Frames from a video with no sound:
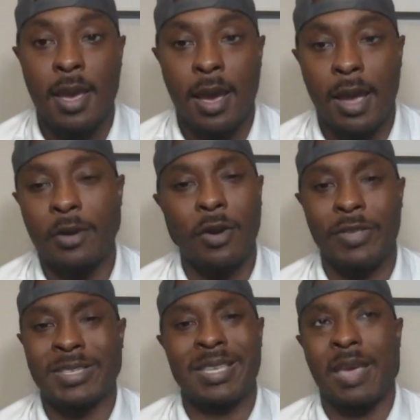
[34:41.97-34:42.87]
I don't know if
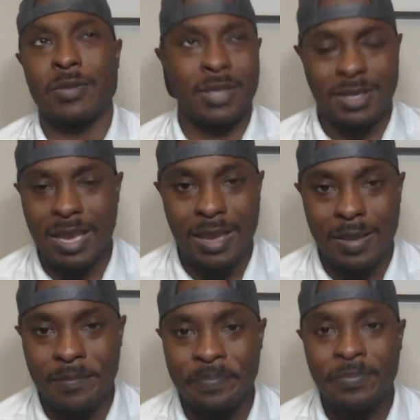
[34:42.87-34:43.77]
that's the case with the
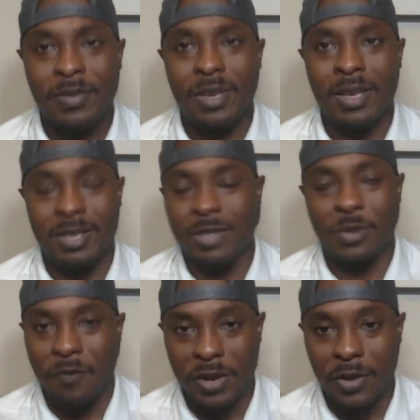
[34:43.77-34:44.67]
team. It's
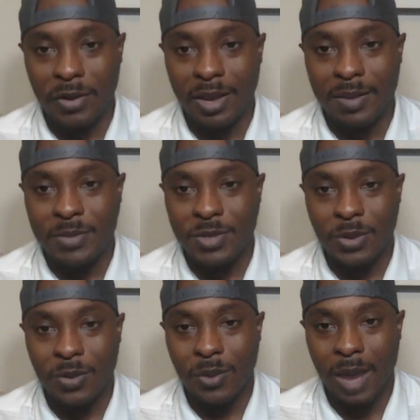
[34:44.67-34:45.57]
also a video game.
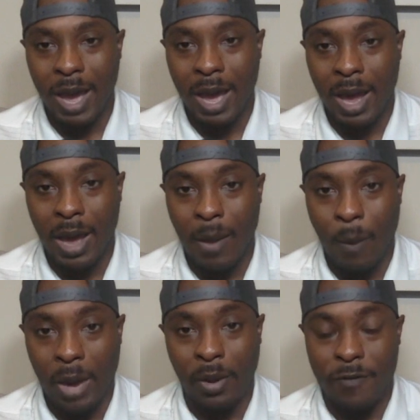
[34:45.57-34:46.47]
So how
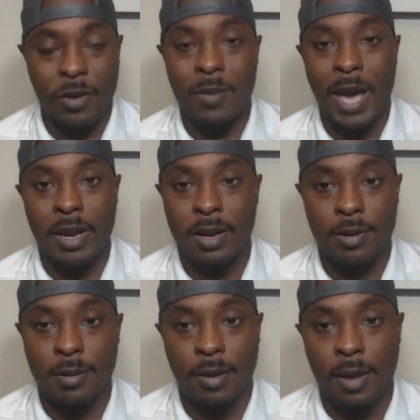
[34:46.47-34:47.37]
do I feel about it?
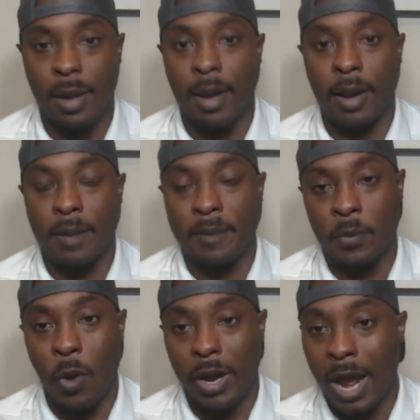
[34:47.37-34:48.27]

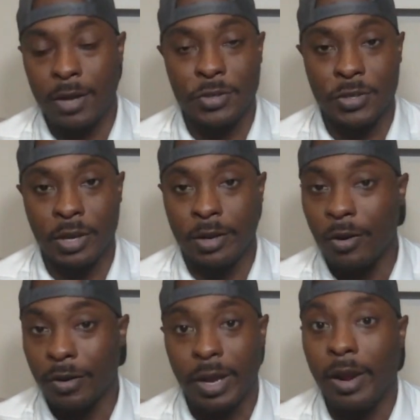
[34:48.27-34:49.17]
Quite honestly, I
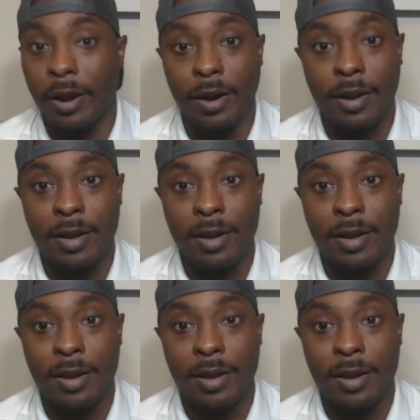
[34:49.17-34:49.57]
don't care.